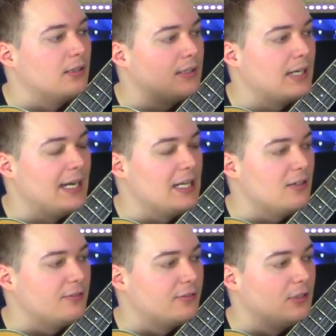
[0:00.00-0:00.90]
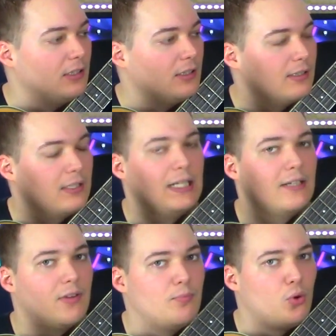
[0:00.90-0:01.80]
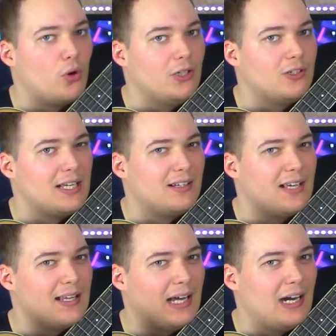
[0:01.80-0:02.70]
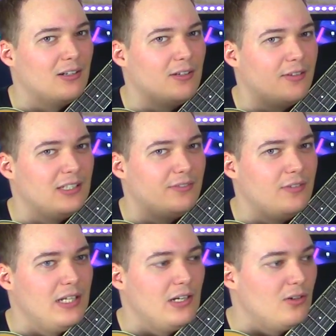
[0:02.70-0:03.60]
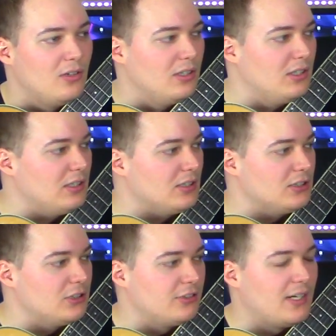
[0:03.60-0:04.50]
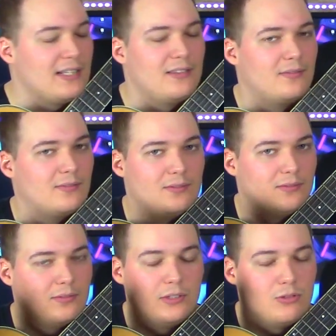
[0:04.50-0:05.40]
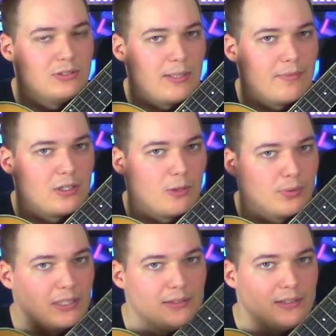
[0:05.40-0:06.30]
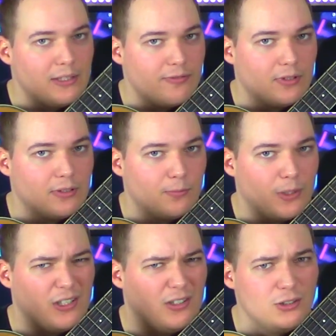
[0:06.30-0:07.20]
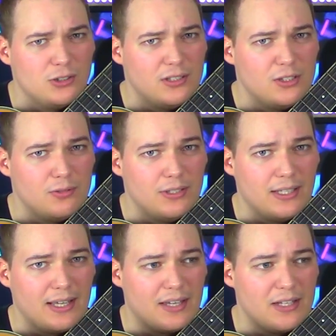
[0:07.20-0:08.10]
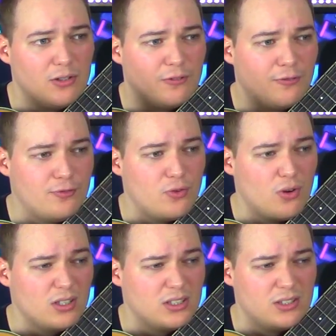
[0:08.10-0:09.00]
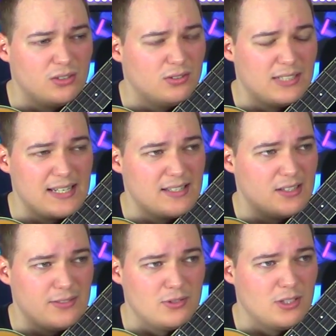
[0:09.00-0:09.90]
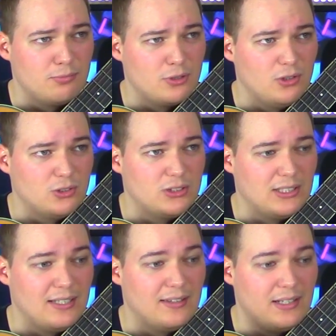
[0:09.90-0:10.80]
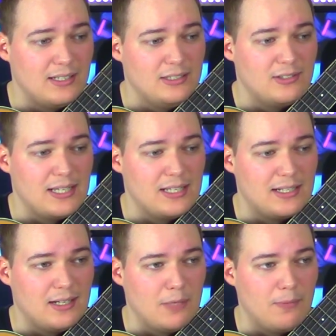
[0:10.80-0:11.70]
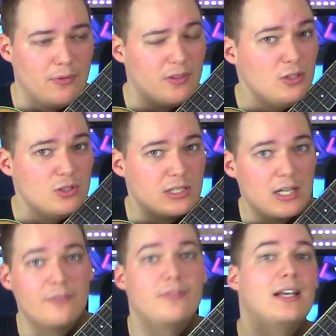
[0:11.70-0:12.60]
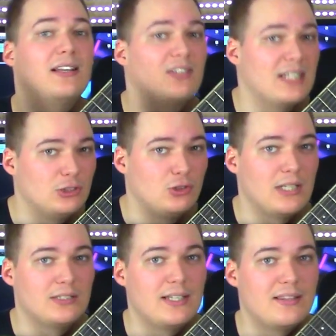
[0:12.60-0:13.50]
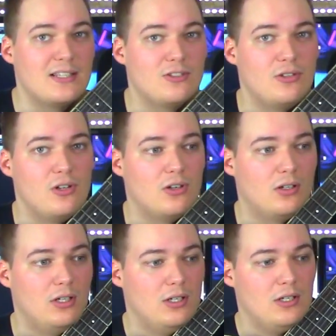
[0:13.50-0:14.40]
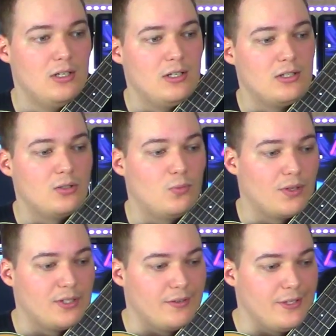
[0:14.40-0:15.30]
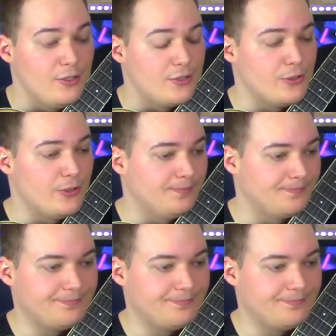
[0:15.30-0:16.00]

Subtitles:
kind of the point you can get out of this video. Try doing something completely different what you're usually doing, and then you're forced to take a different approach, and then you can come up with new stuff and you can translate that to what you're used to